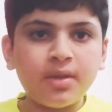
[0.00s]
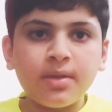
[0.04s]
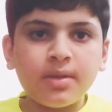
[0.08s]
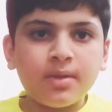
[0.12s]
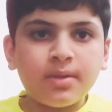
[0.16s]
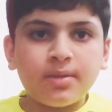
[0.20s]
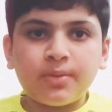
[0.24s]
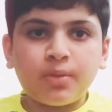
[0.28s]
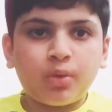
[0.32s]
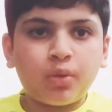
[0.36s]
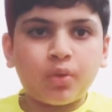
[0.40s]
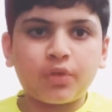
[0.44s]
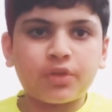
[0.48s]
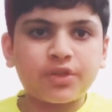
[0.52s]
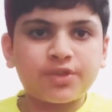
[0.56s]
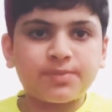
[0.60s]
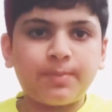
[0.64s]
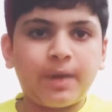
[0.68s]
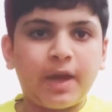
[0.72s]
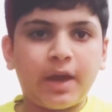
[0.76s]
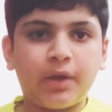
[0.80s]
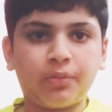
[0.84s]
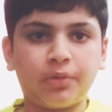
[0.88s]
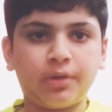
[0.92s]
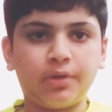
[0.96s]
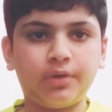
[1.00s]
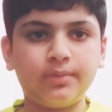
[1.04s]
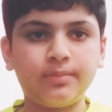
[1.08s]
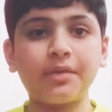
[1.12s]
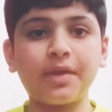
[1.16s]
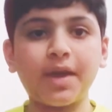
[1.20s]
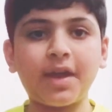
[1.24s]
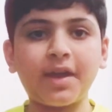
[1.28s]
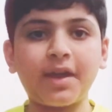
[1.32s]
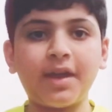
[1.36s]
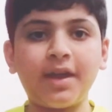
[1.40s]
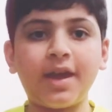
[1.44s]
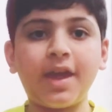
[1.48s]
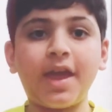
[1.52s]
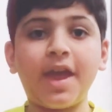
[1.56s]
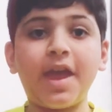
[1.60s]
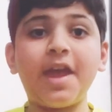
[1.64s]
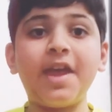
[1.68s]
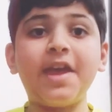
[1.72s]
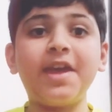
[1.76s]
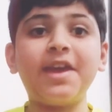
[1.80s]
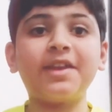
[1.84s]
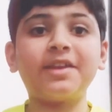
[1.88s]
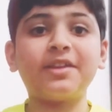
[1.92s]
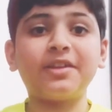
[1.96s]
horsepower. You get an
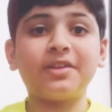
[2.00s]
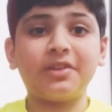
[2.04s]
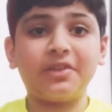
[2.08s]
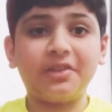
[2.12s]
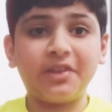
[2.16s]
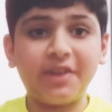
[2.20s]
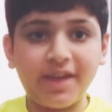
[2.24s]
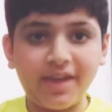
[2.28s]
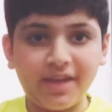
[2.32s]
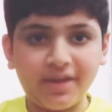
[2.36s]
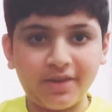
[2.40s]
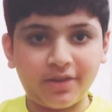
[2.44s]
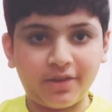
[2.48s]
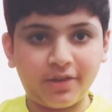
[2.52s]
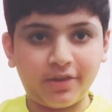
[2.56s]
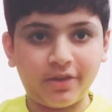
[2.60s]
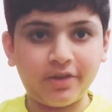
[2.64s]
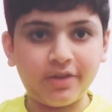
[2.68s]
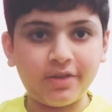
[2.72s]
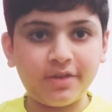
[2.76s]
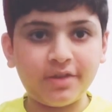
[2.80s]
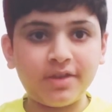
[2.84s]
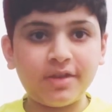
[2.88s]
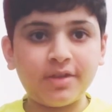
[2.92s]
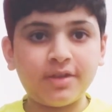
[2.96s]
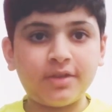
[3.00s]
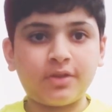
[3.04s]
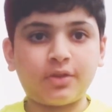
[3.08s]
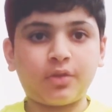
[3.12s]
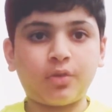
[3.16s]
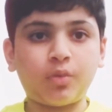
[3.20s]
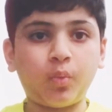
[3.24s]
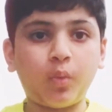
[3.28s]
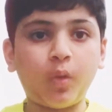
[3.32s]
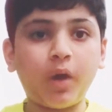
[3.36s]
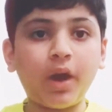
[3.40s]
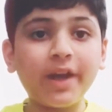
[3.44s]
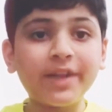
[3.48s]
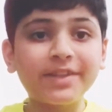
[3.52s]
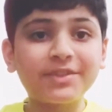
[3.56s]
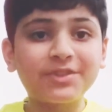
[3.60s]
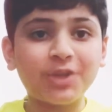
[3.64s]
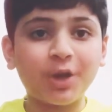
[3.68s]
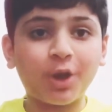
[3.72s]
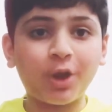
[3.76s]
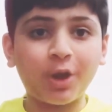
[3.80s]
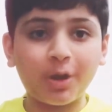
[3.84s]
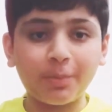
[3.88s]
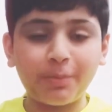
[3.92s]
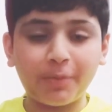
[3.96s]
8-liter quad
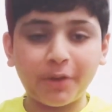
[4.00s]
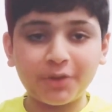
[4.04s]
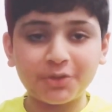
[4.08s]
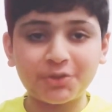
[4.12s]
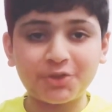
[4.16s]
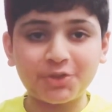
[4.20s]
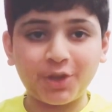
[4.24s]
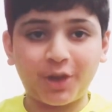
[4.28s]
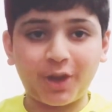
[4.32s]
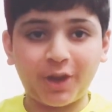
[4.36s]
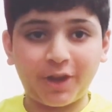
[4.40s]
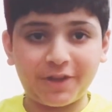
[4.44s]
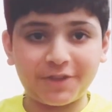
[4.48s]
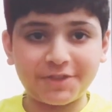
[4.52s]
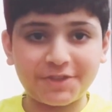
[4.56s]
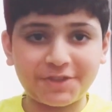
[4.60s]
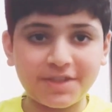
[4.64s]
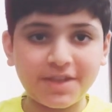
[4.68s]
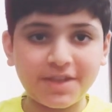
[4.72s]
turbocharged